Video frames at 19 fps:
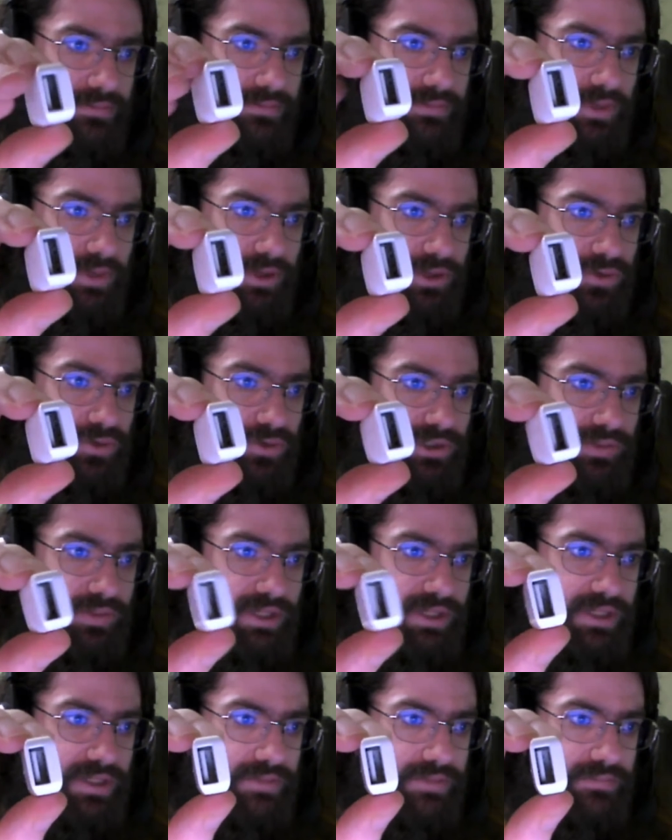a
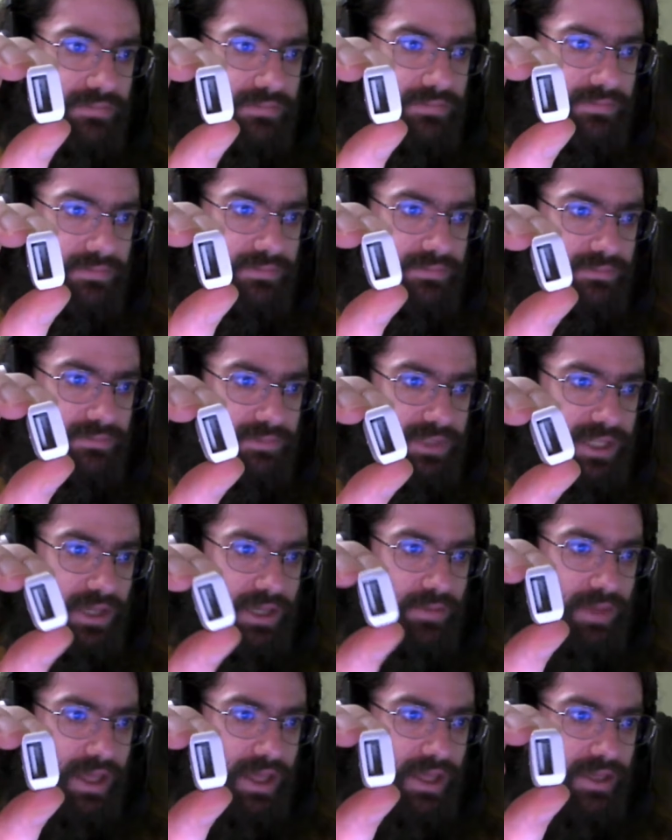USB
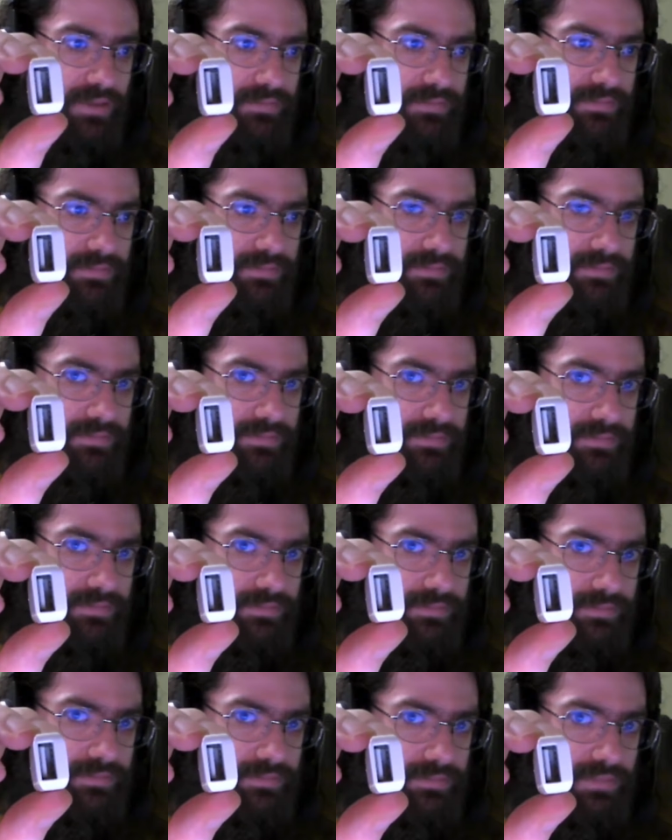Type A
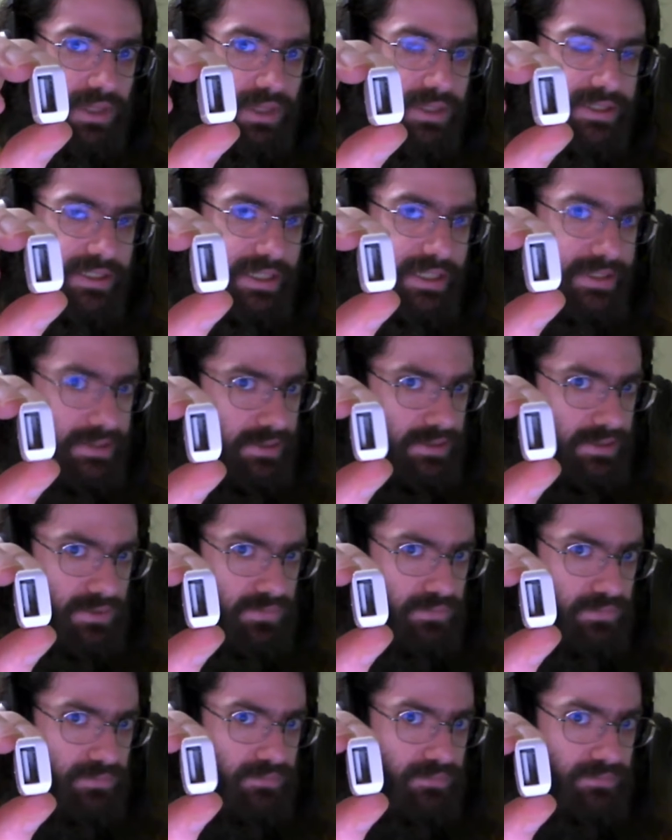plug, like the
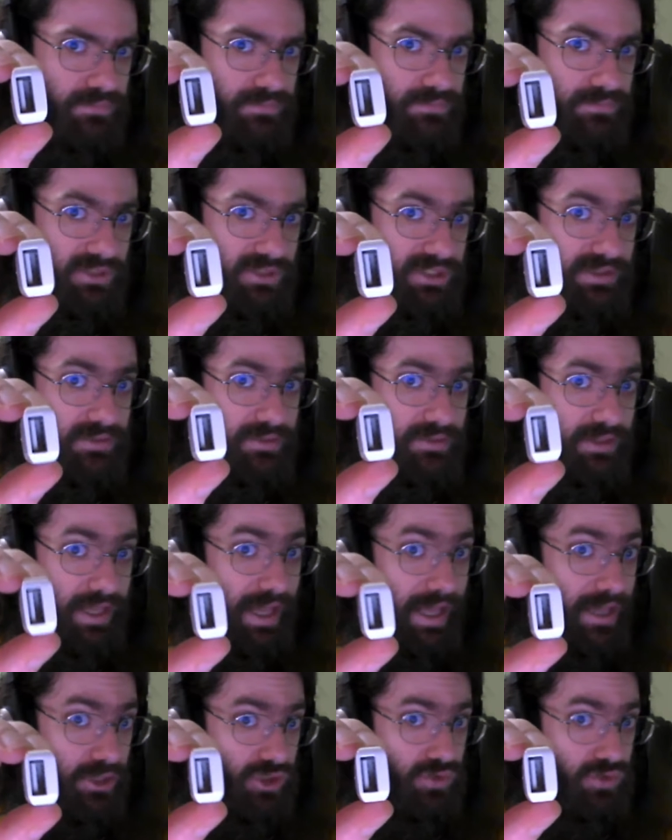
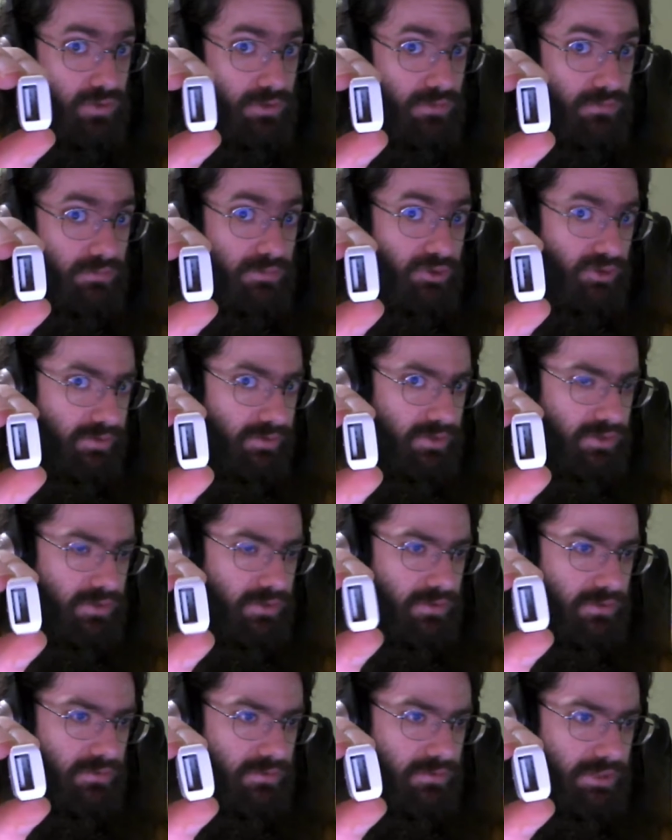actual
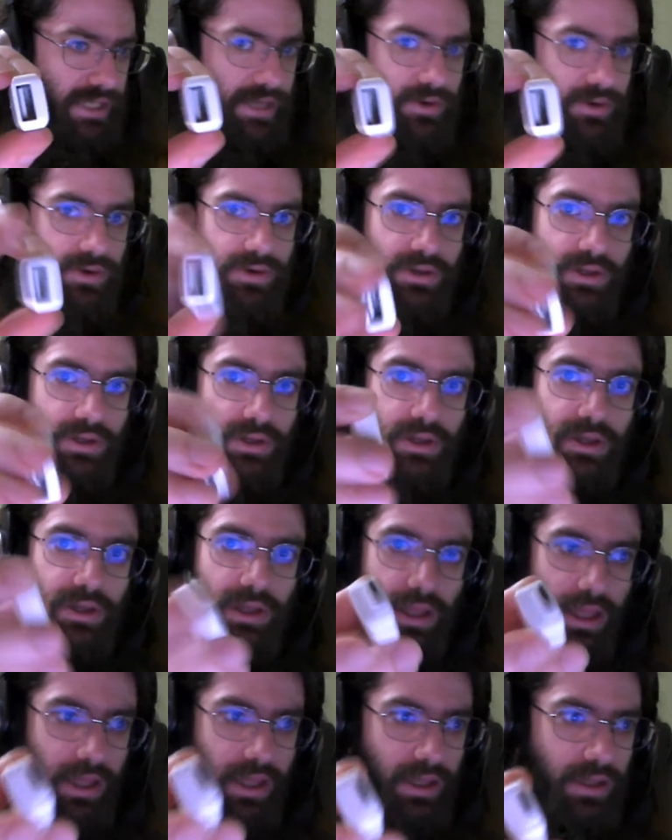universal standard,
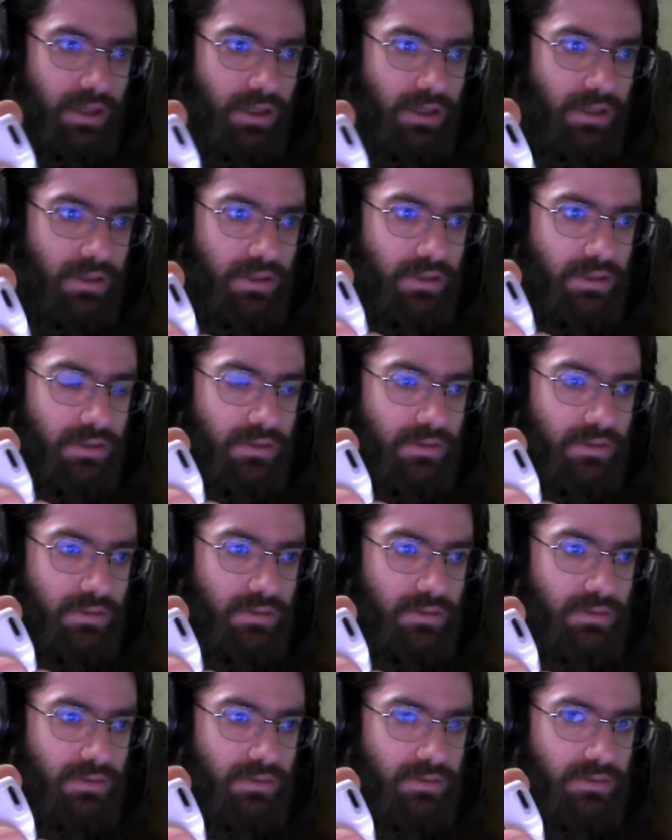and
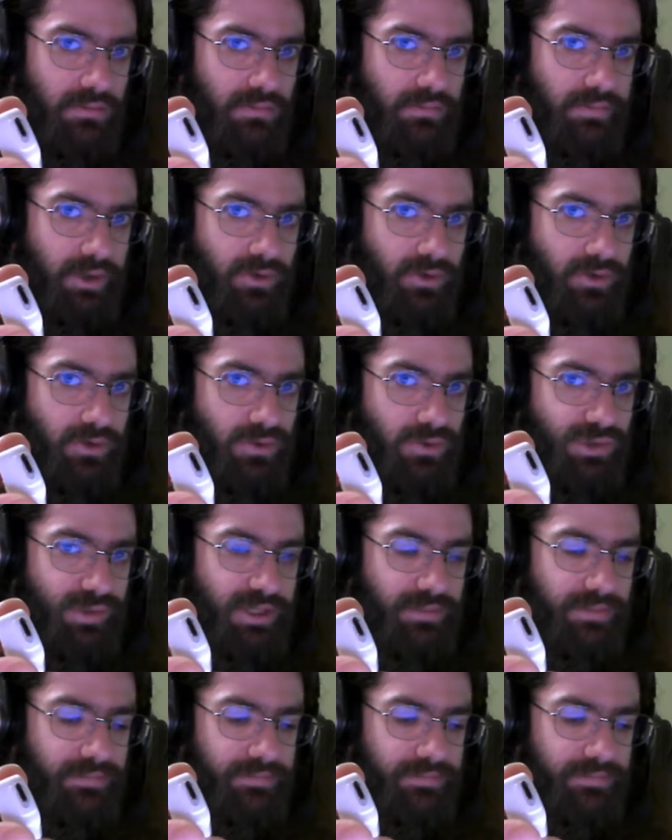micro USB.